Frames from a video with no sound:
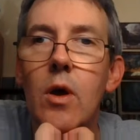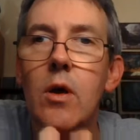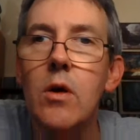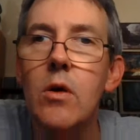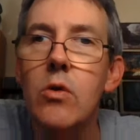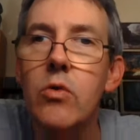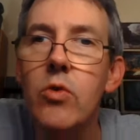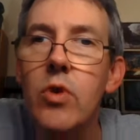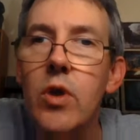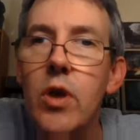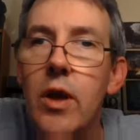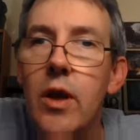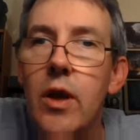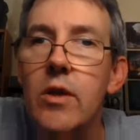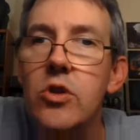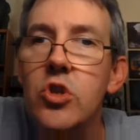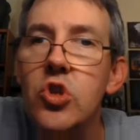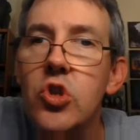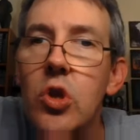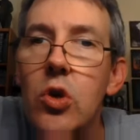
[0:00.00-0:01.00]
All
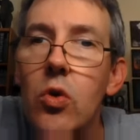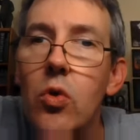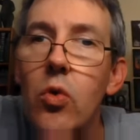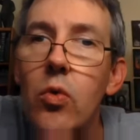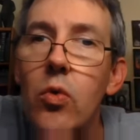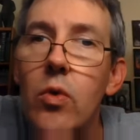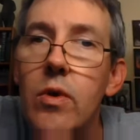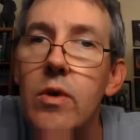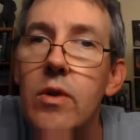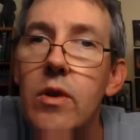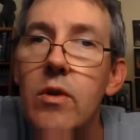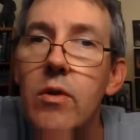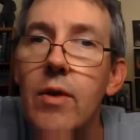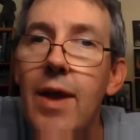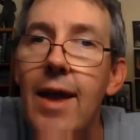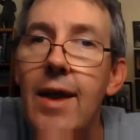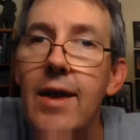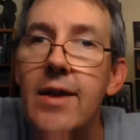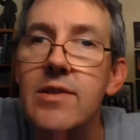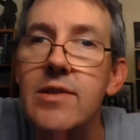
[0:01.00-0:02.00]
right, so
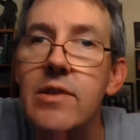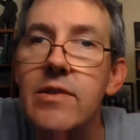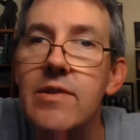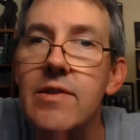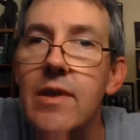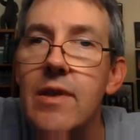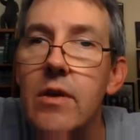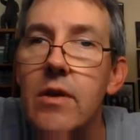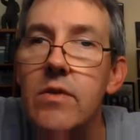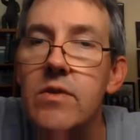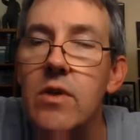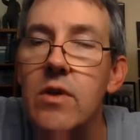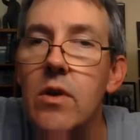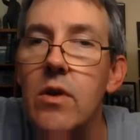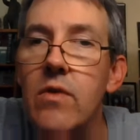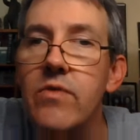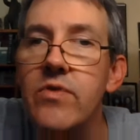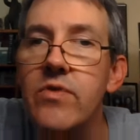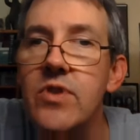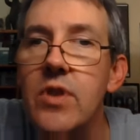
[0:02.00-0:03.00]
excellent sounds
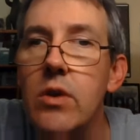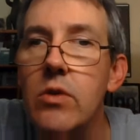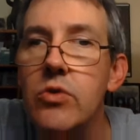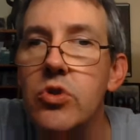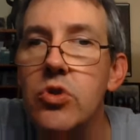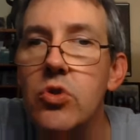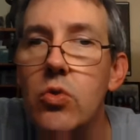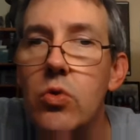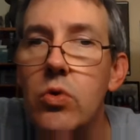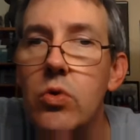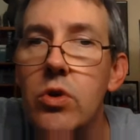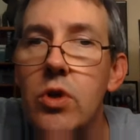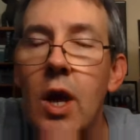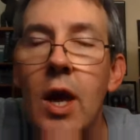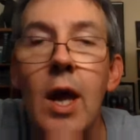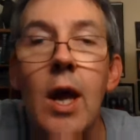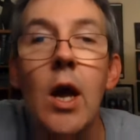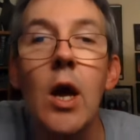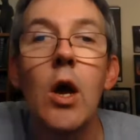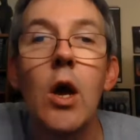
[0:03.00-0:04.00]
of sellsword,
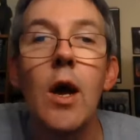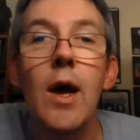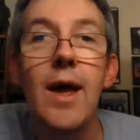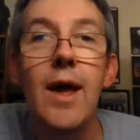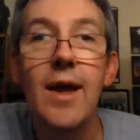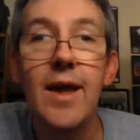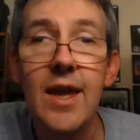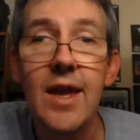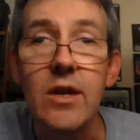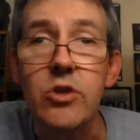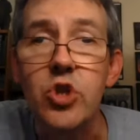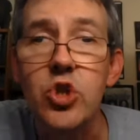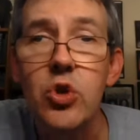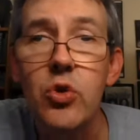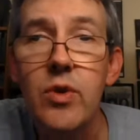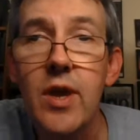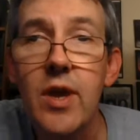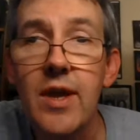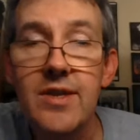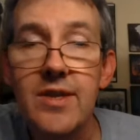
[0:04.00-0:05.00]
and again
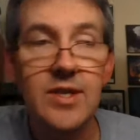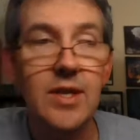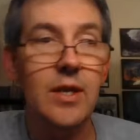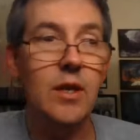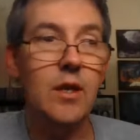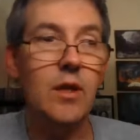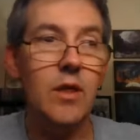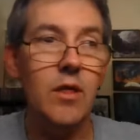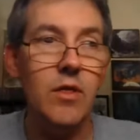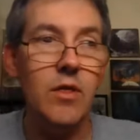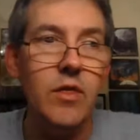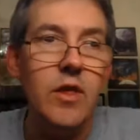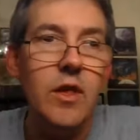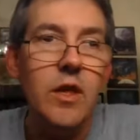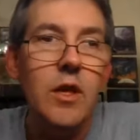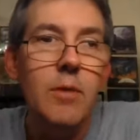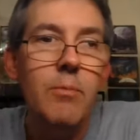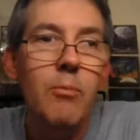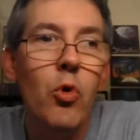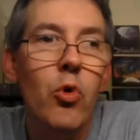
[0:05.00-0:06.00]
showcasing
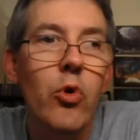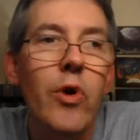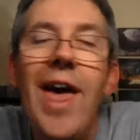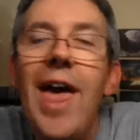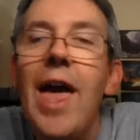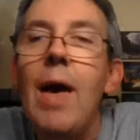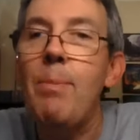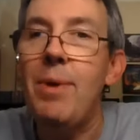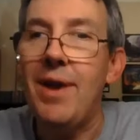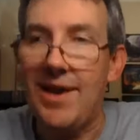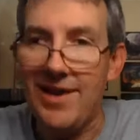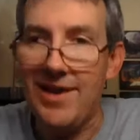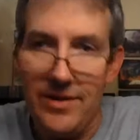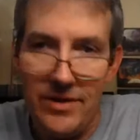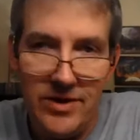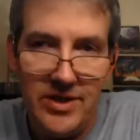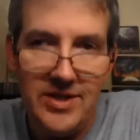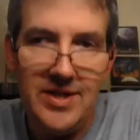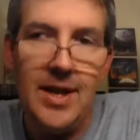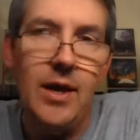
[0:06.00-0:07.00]
the more epic
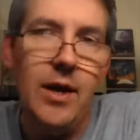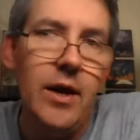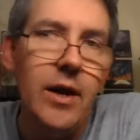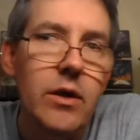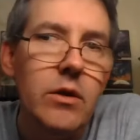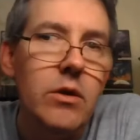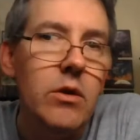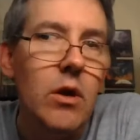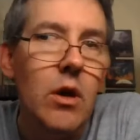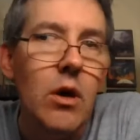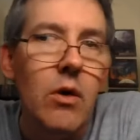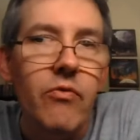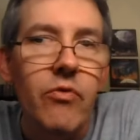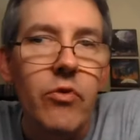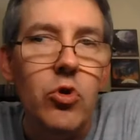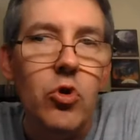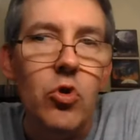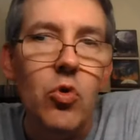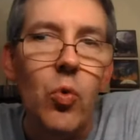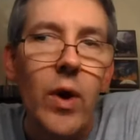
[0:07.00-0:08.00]
side of
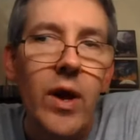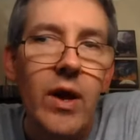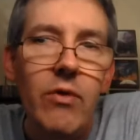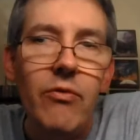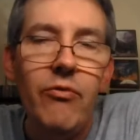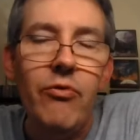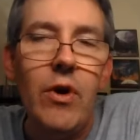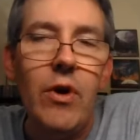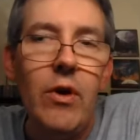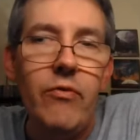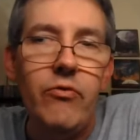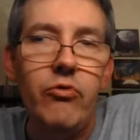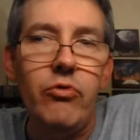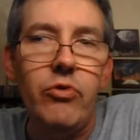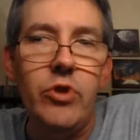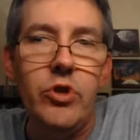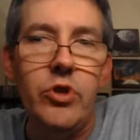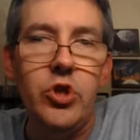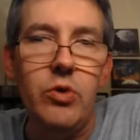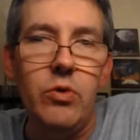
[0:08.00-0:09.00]
the new wave of
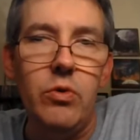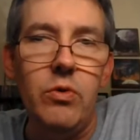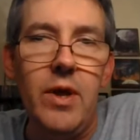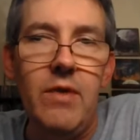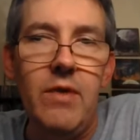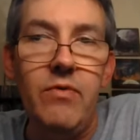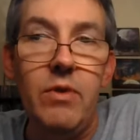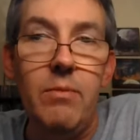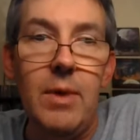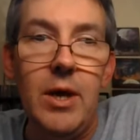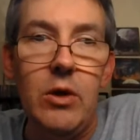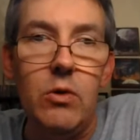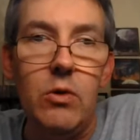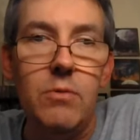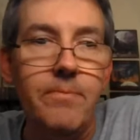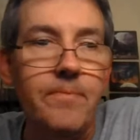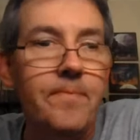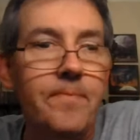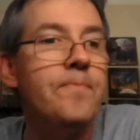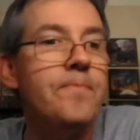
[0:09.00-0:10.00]
traditional heavy
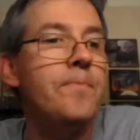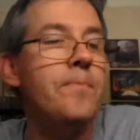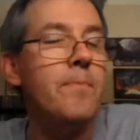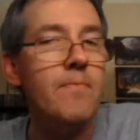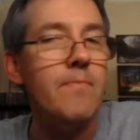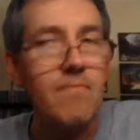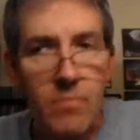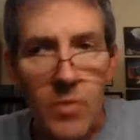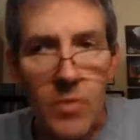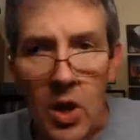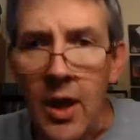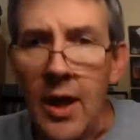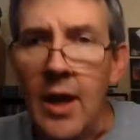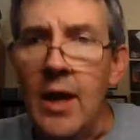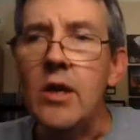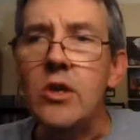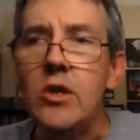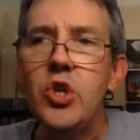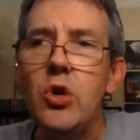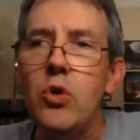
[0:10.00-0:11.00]
metal.
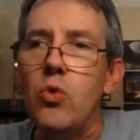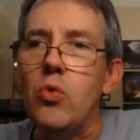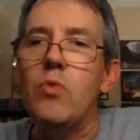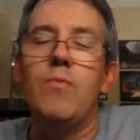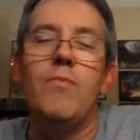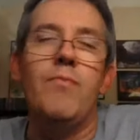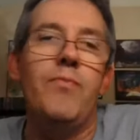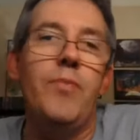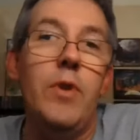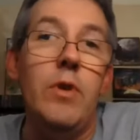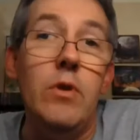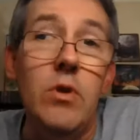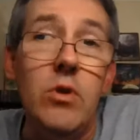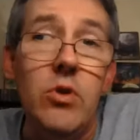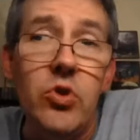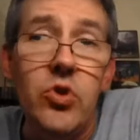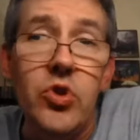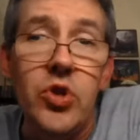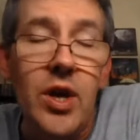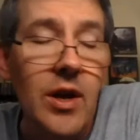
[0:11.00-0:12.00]
So
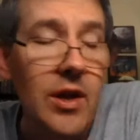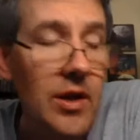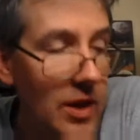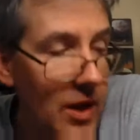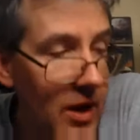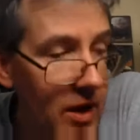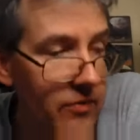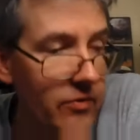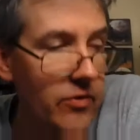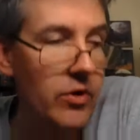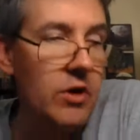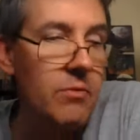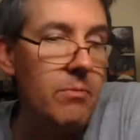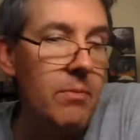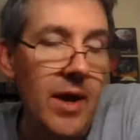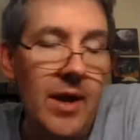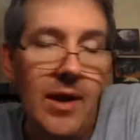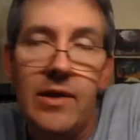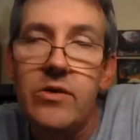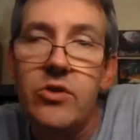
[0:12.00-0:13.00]
there's a lot of
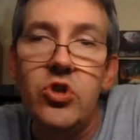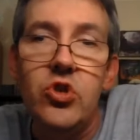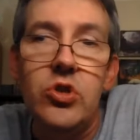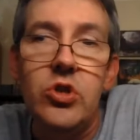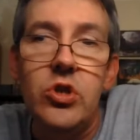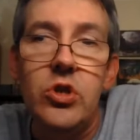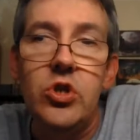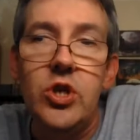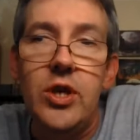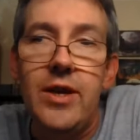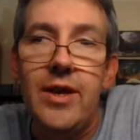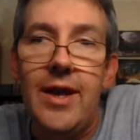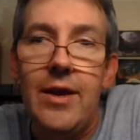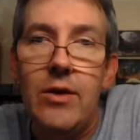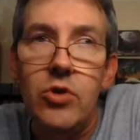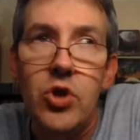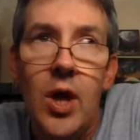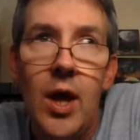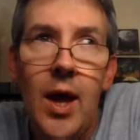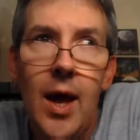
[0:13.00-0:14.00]
great bands to check
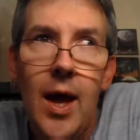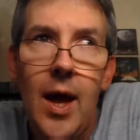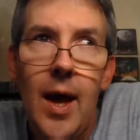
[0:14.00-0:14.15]
out.